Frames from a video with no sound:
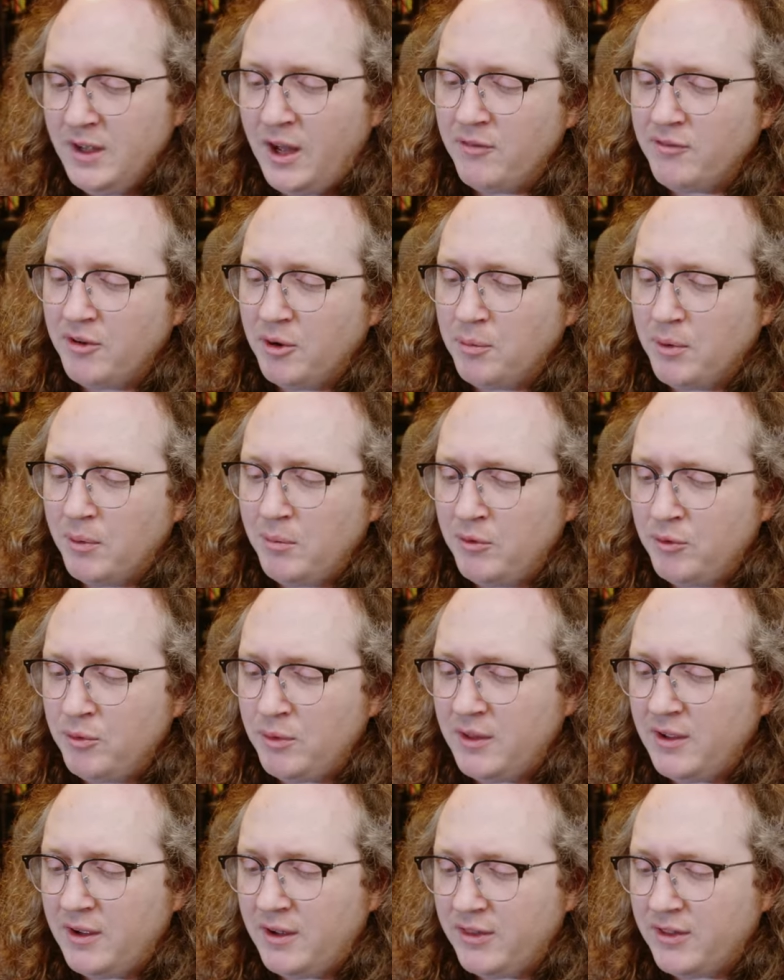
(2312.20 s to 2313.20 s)
I have no problems
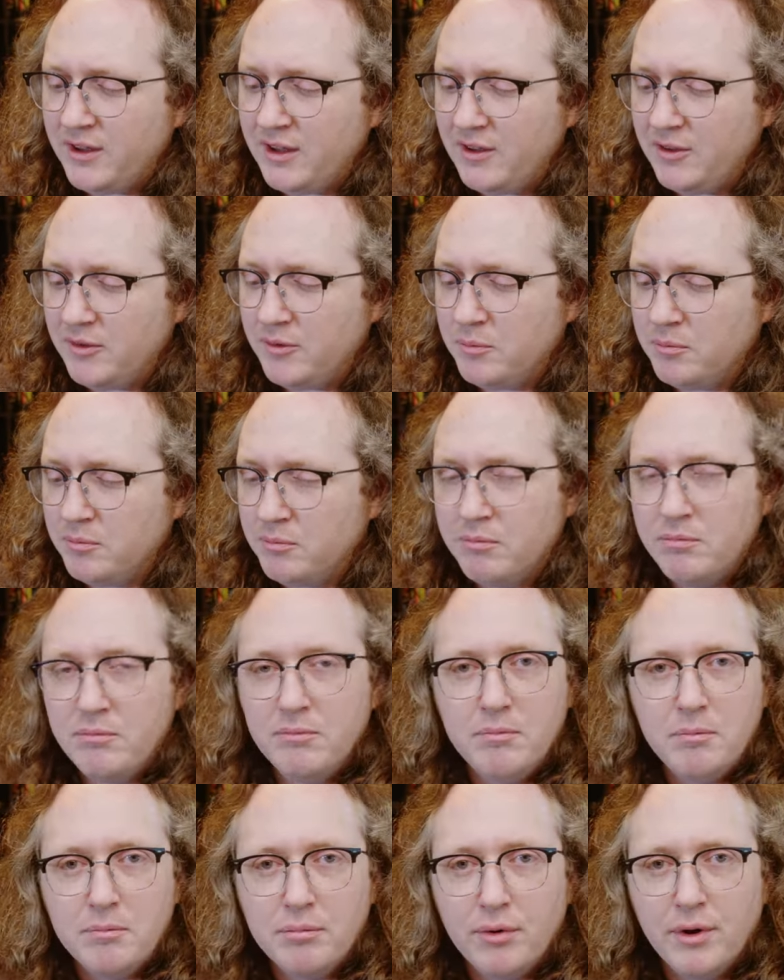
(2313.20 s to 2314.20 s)
with it. I think it's
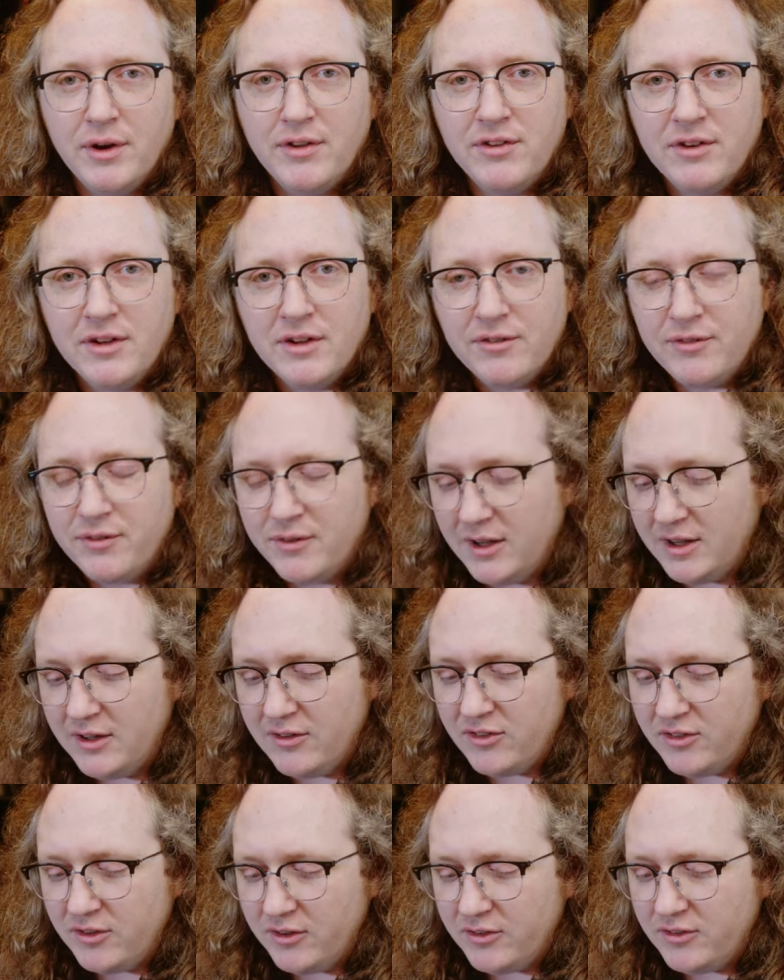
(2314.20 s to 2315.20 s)
bright enough,
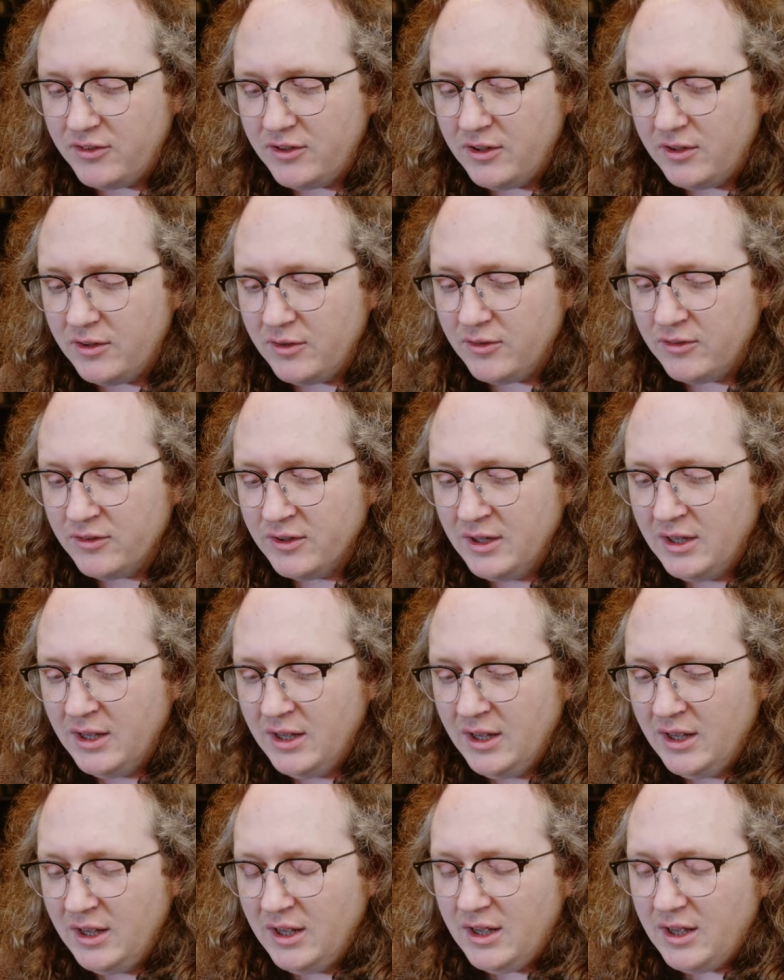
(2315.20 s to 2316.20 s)
it's nice to use,
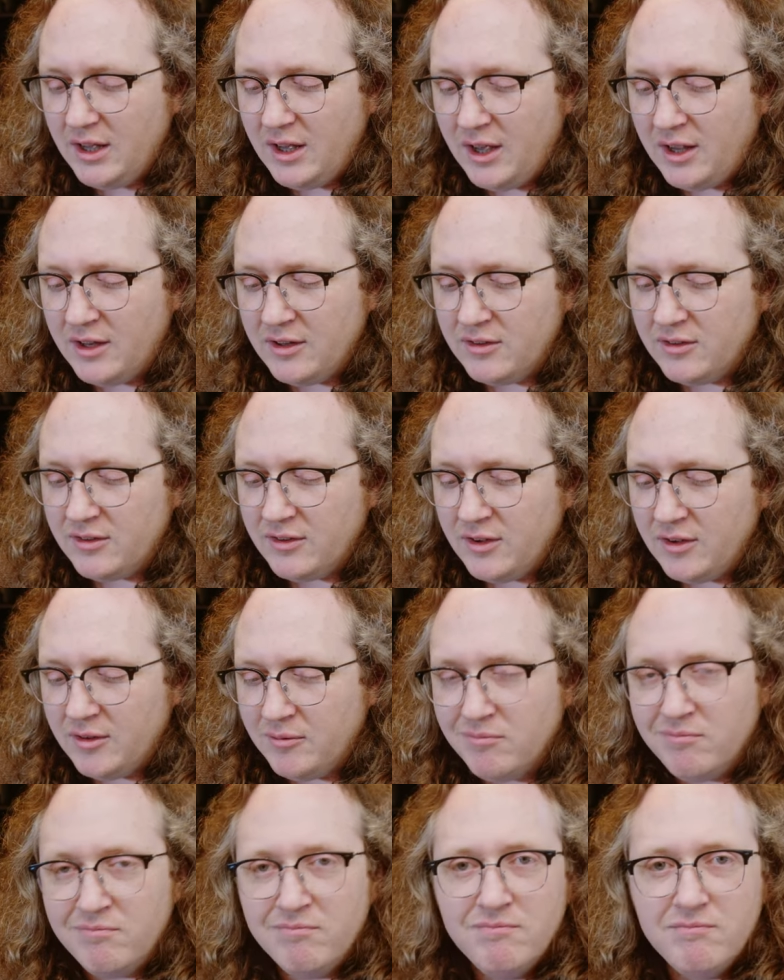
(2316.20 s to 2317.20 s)
and
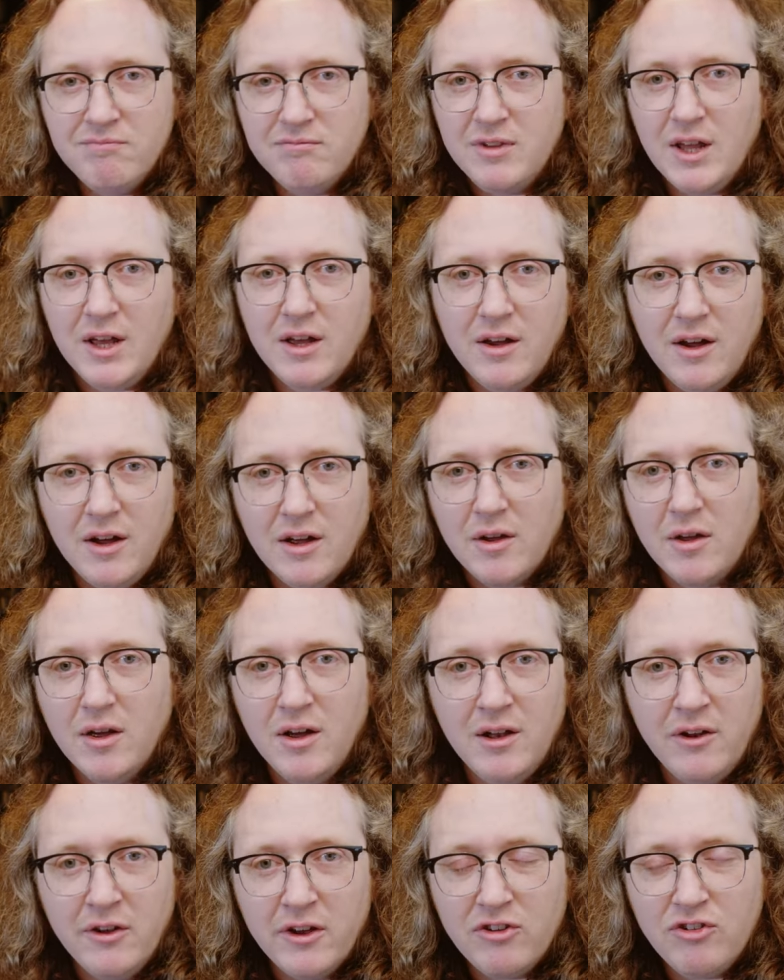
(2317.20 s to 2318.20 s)
um, yeah, I,
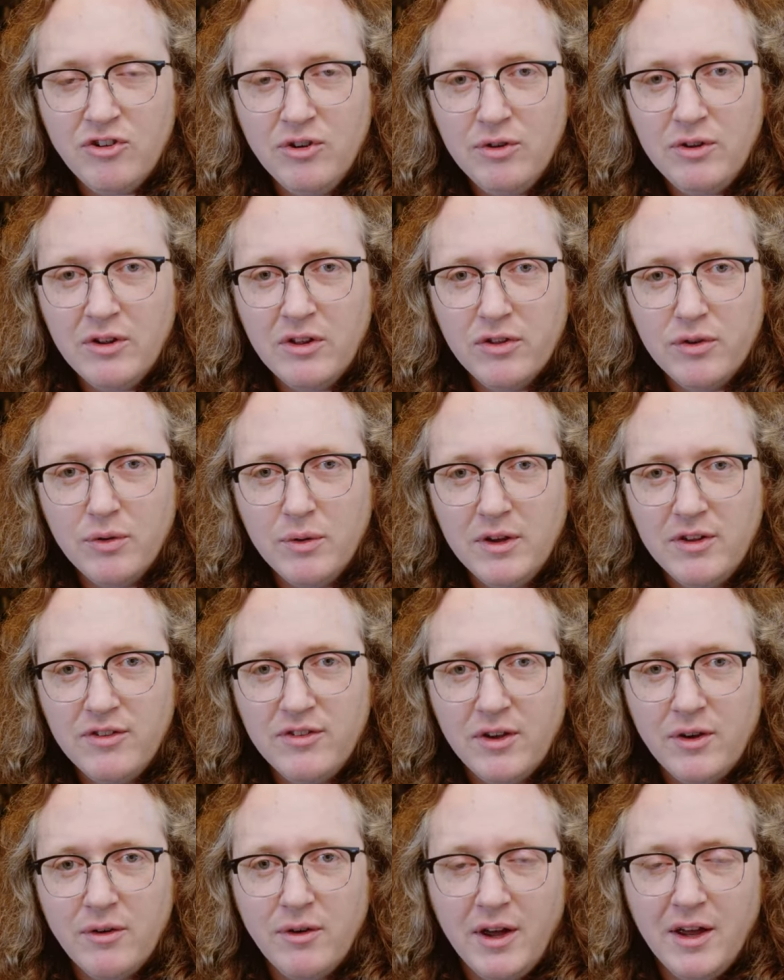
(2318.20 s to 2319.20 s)
I like shooting through it,
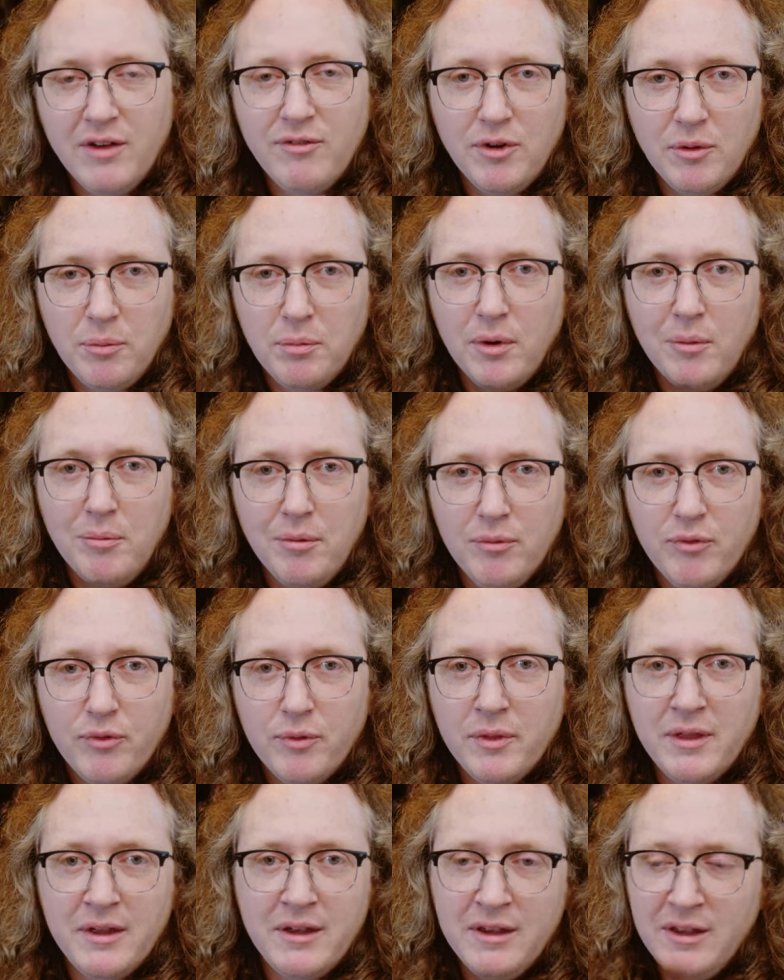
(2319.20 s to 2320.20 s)
so I have no
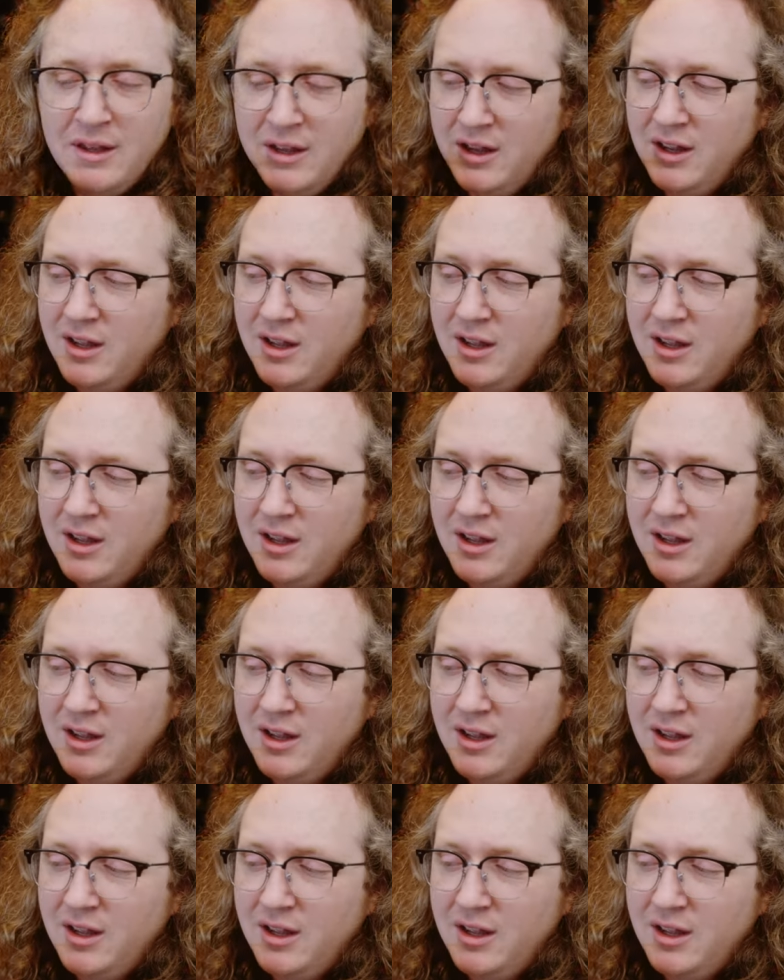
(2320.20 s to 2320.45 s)
problems with it.